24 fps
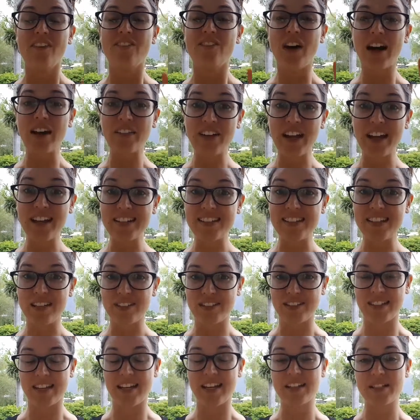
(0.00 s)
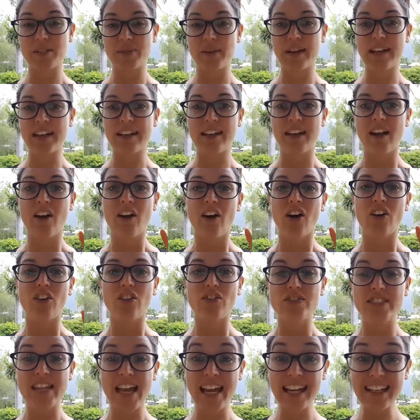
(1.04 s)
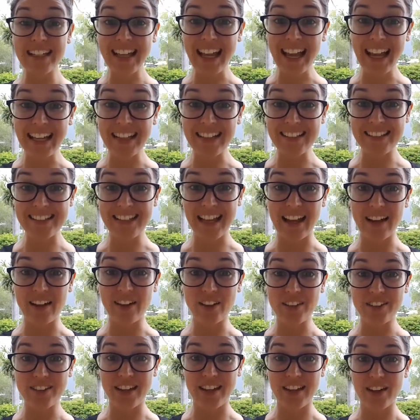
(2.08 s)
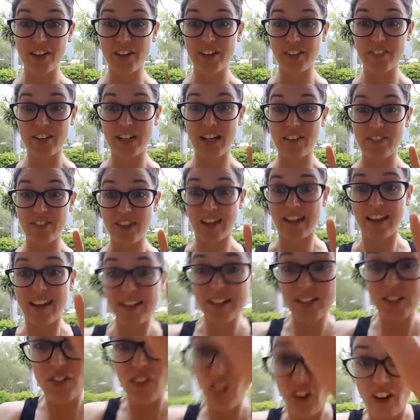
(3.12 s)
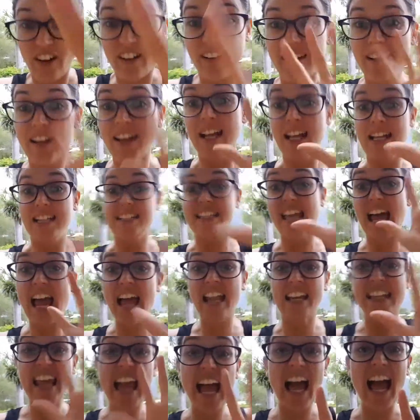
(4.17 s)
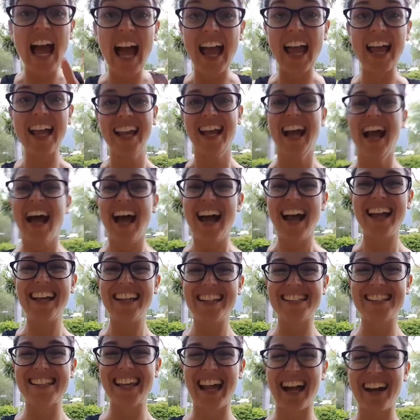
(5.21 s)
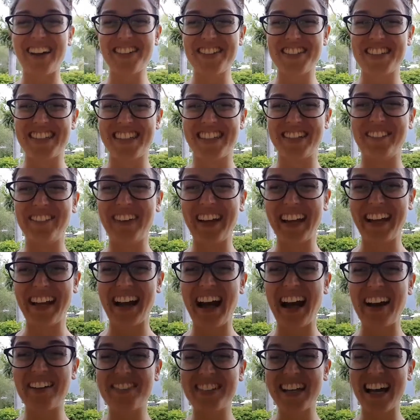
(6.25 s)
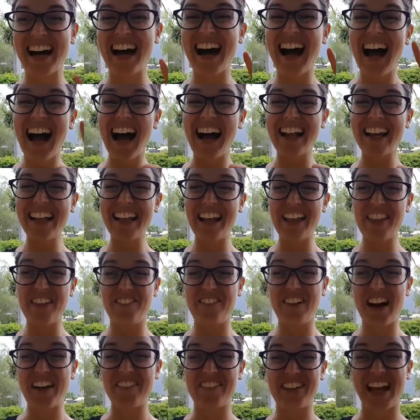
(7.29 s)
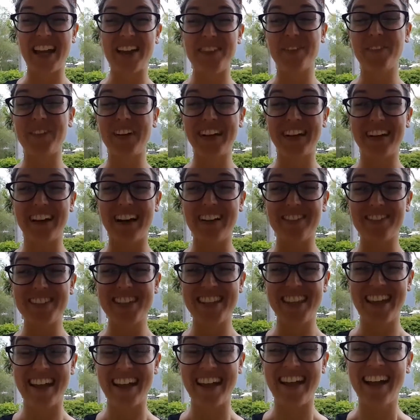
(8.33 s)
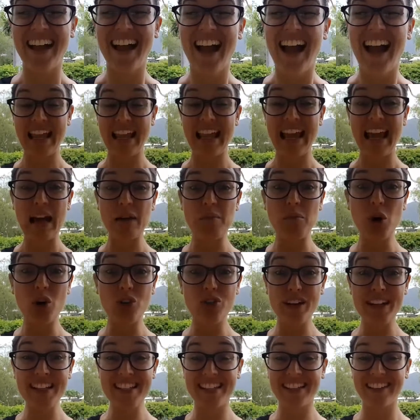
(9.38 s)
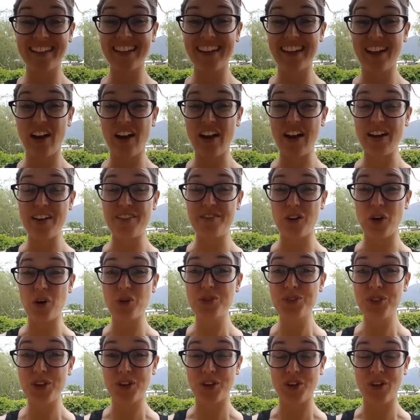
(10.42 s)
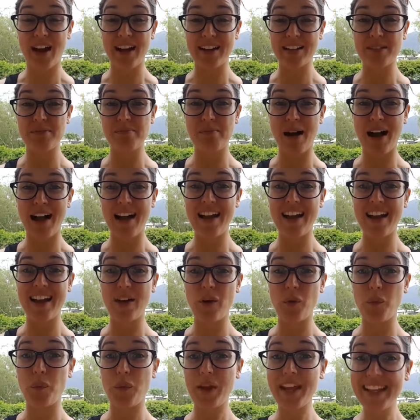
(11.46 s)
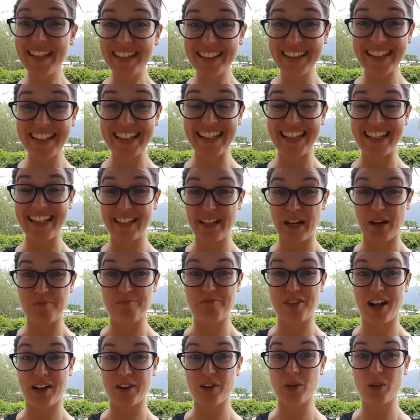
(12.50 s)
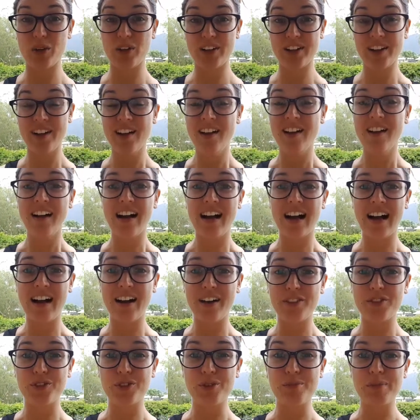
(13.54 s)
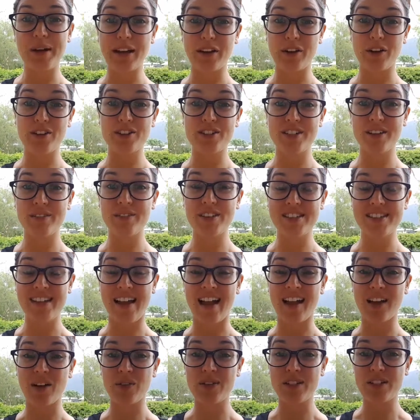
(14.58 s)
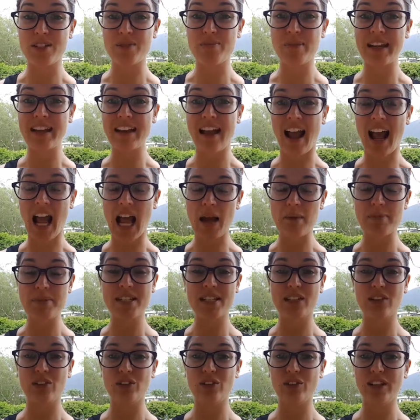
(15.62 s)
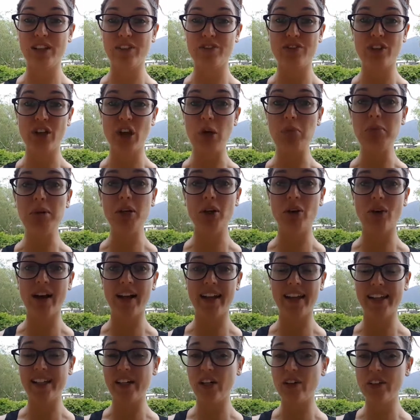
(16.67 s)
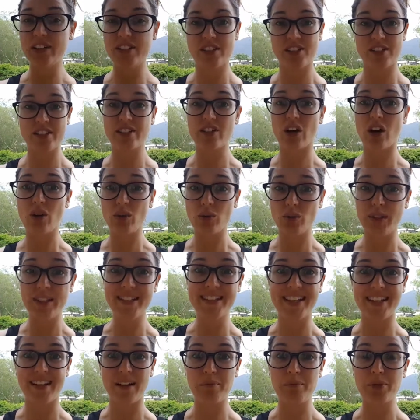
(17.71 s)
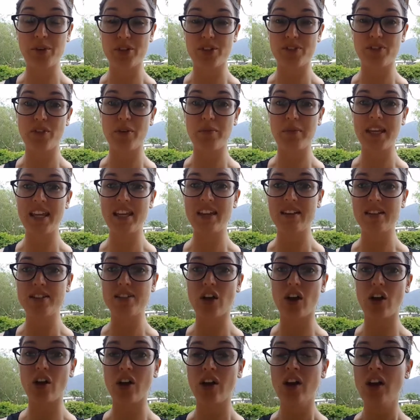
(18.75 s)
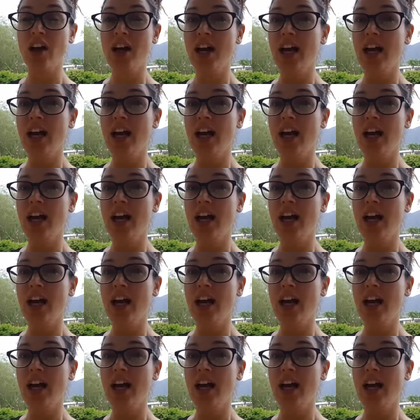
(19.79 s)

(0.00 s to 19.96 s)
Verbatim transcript: 5K in sales the next week, 10K in sales, I don't even have the hands for it, 10K in sales the week after, and another 5K the week after there. And more recently, I've also cracked my weekly income record uh, through my coaching with Zac, which has been absolutely phenomenal. And I know it's just onwards and upwards from here. So